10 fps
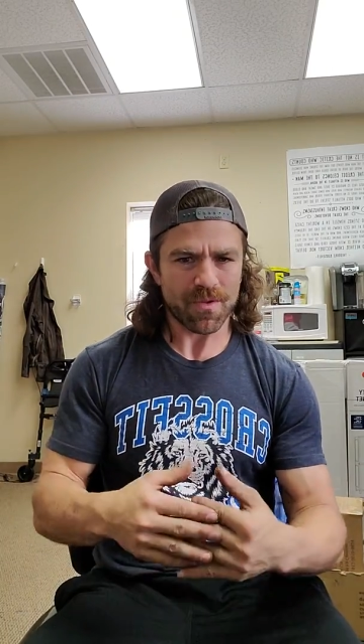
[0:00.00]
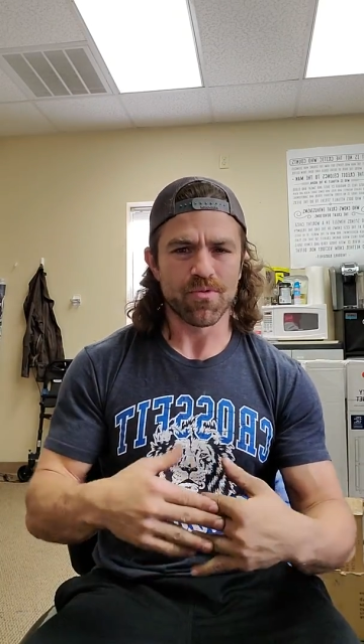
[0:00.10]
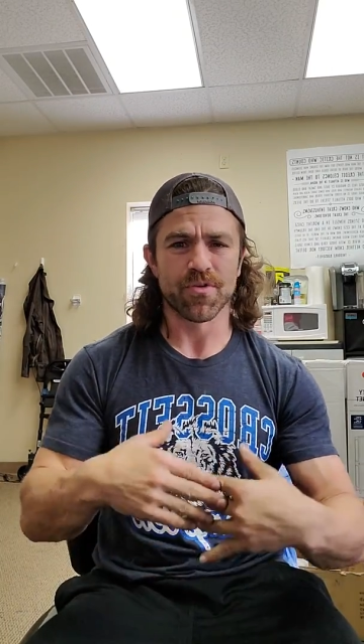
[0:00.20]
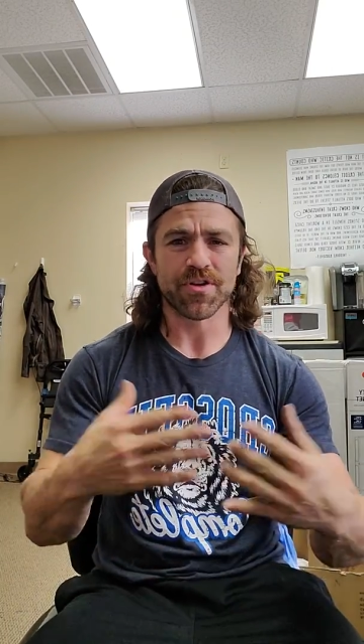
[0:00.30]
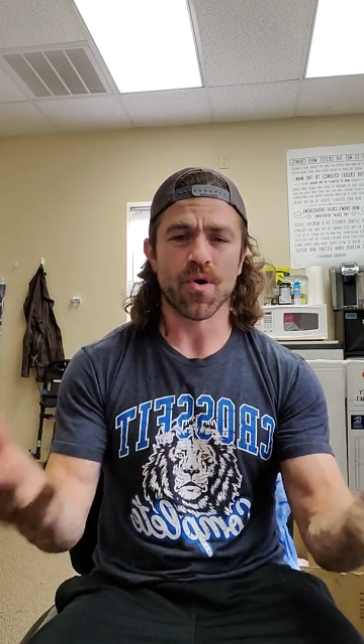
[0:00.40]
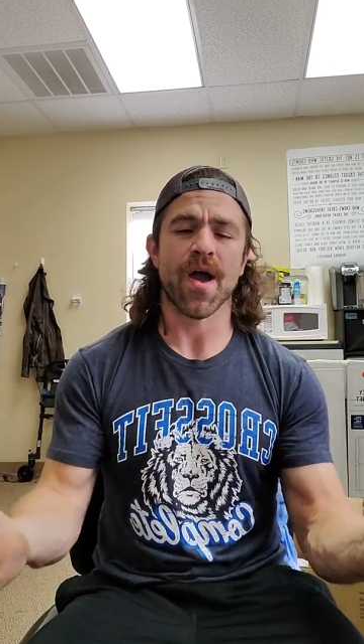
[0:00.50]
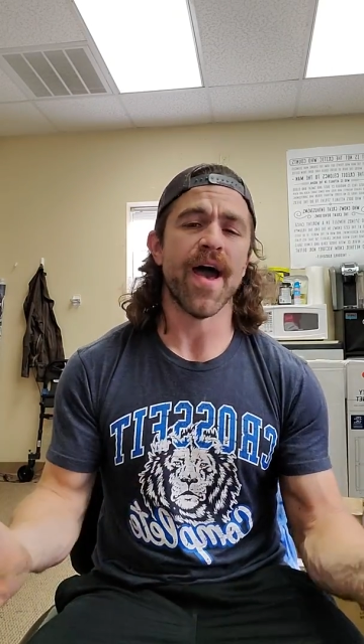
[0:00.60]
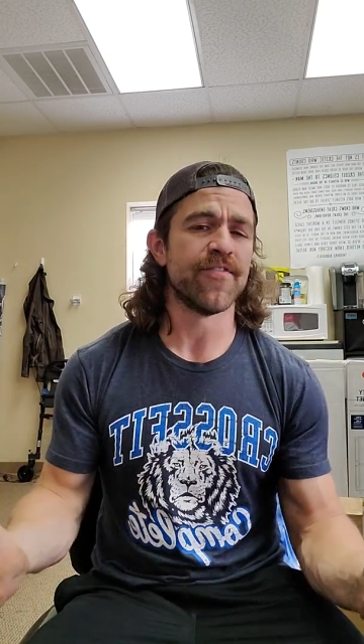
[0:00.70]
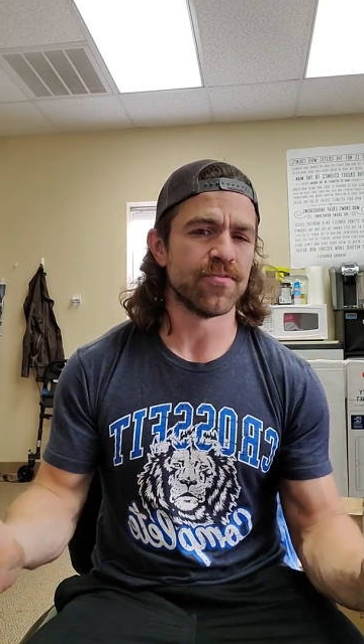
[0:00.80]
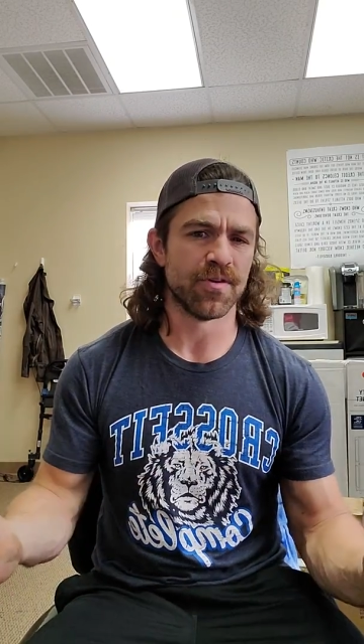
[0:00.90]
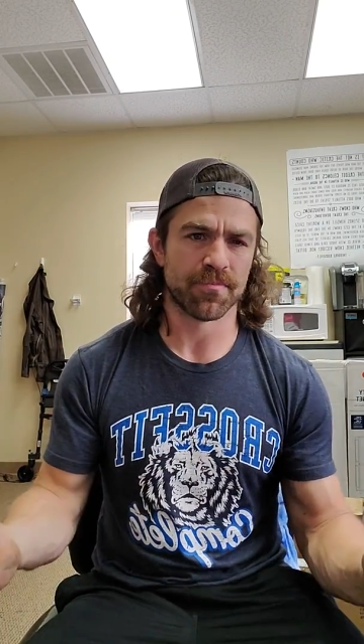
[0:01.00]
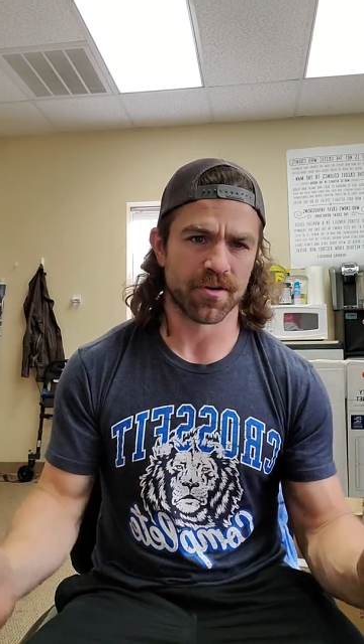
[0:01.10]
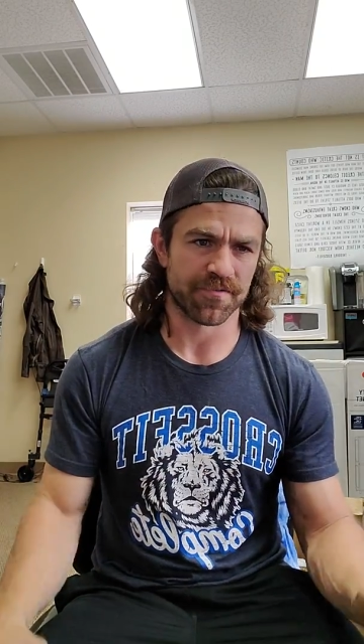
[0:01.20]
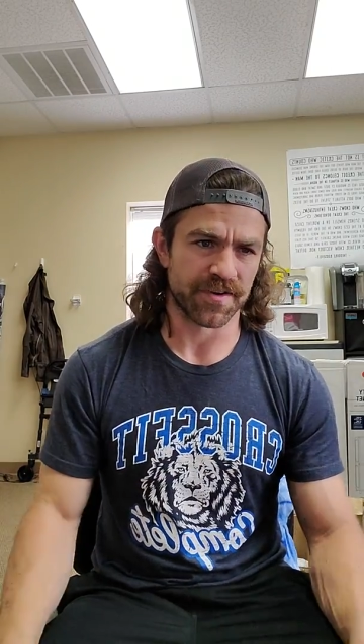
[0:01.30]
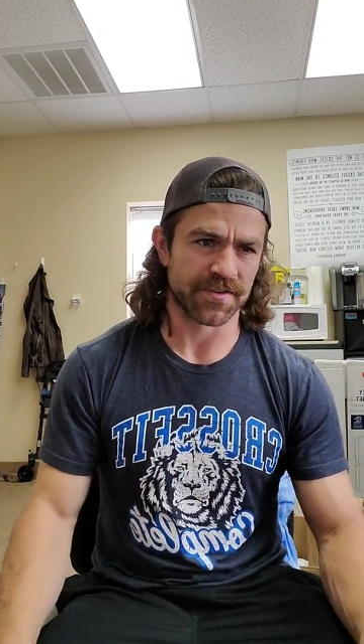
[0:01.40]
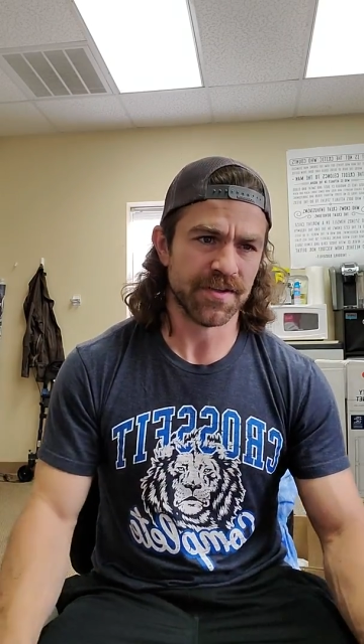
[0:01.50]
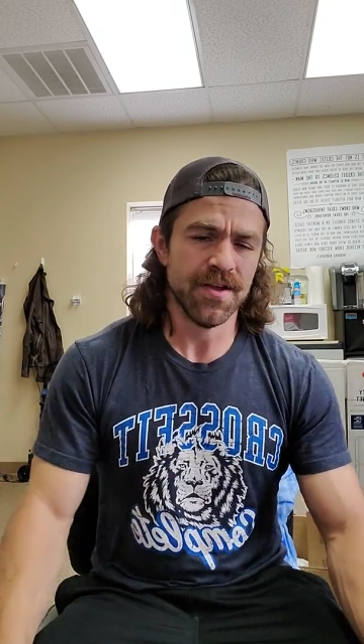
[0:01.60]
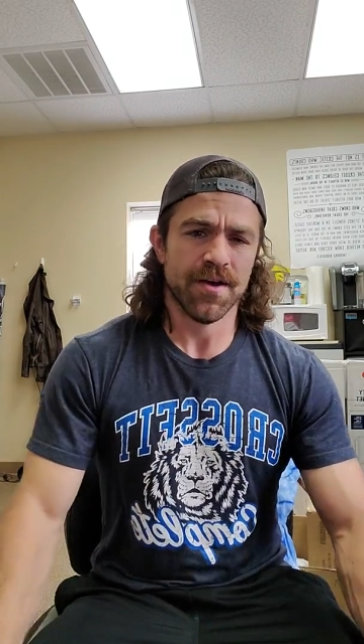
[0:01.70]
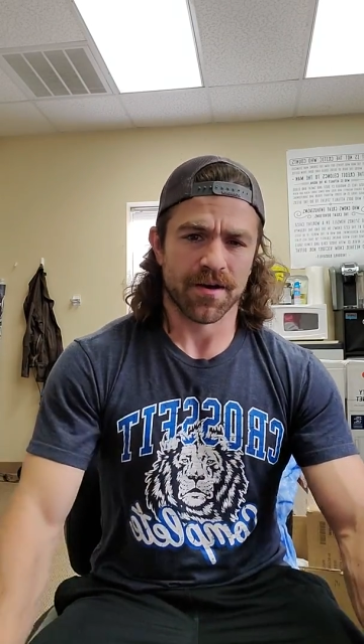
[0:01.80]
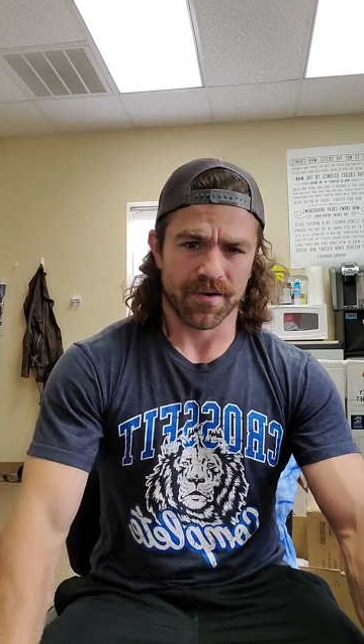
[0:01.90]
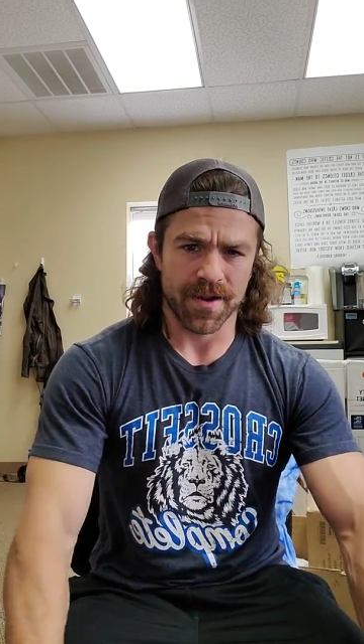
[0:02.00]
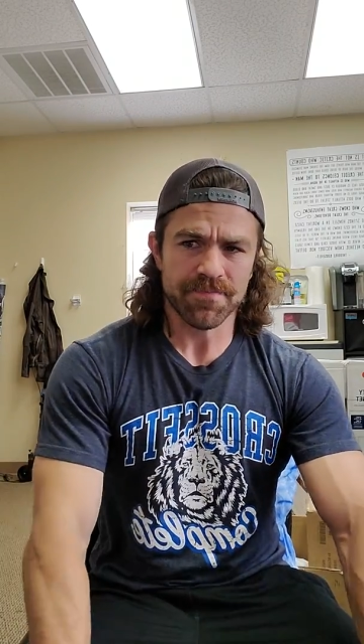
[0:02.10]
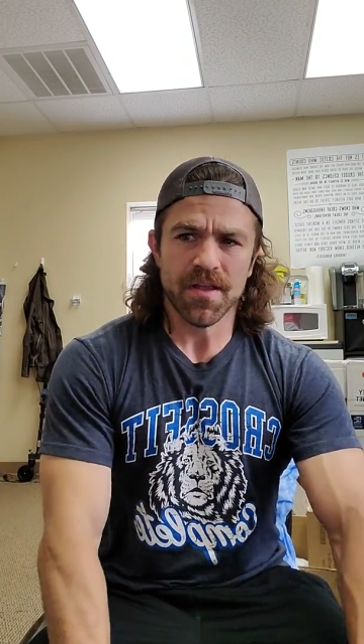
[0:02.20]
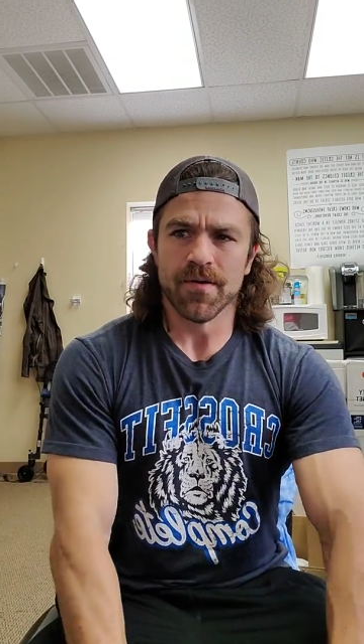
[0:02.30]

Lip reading: We want to go heavy but perfect. All right.